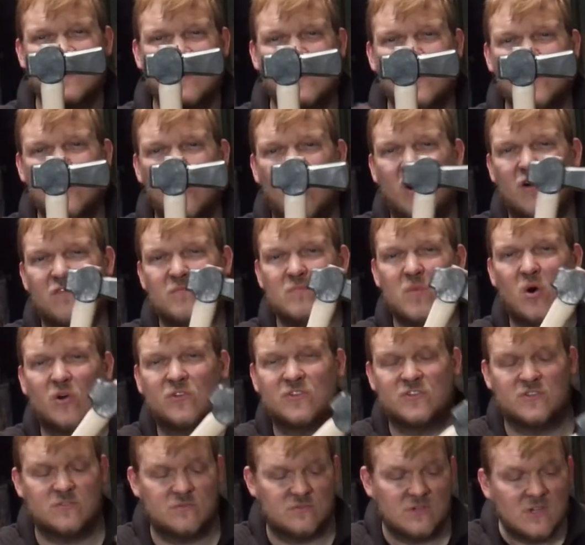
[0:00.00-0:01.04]
a lot of
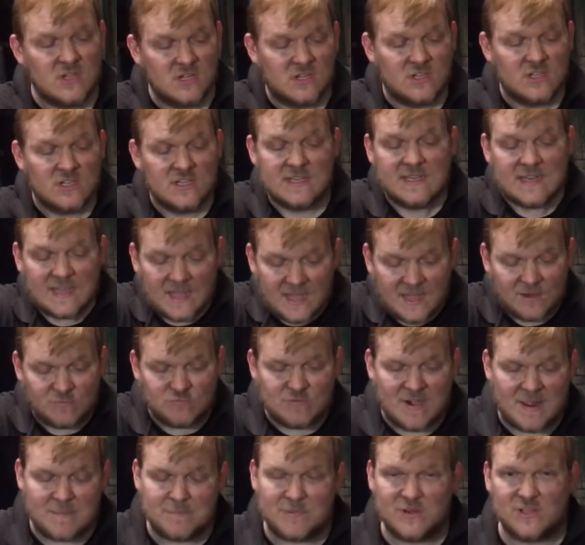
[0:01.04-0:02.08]
modern
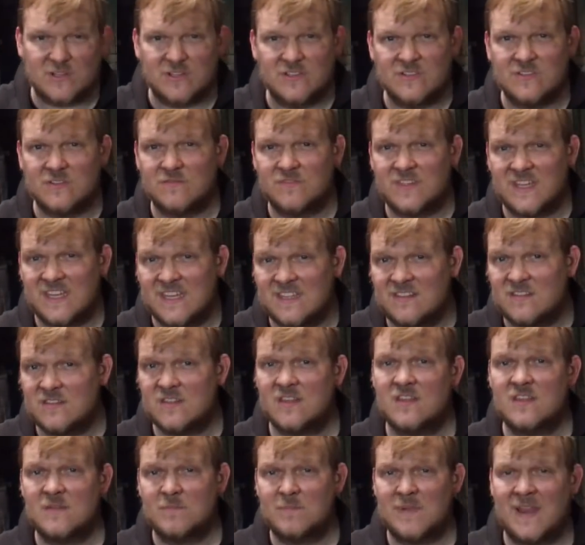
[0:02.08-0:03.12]
replicas of
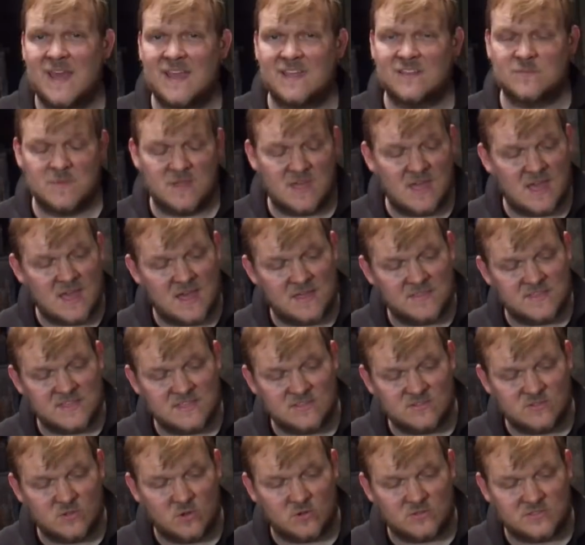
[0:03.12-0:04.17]
these
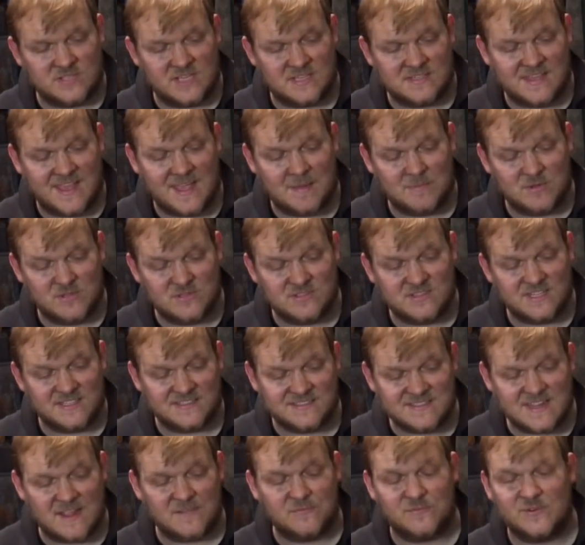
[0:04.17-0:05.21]
these dog's head hammers
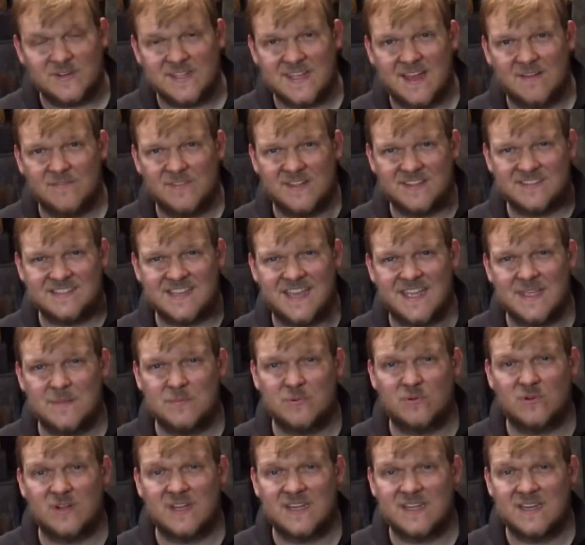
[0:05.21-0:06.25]
that definitely have that
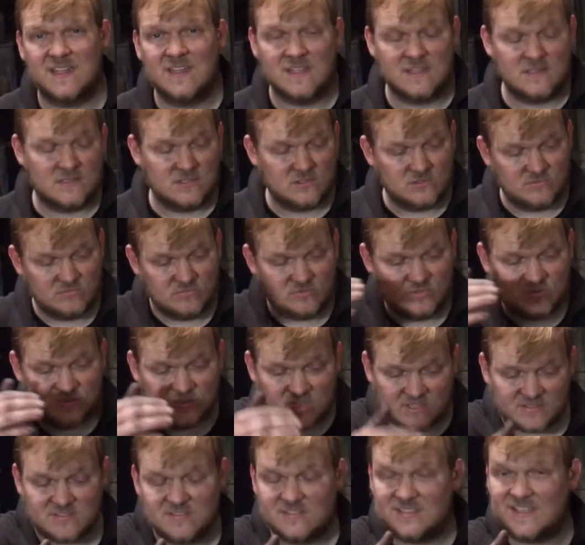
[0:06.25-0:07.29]
taper in.
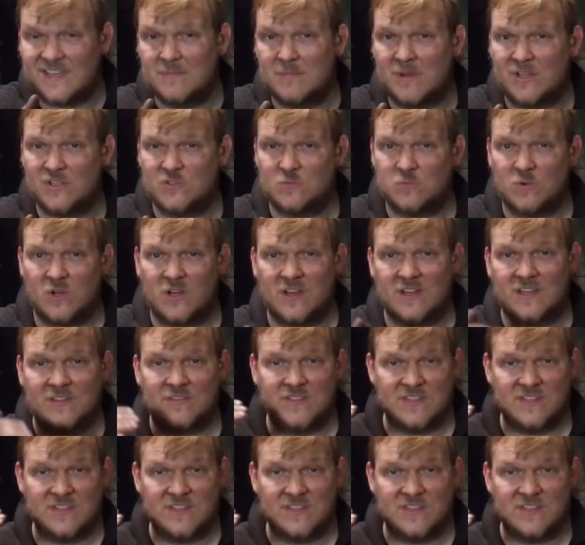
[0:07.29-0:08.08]
Doesn't take much work.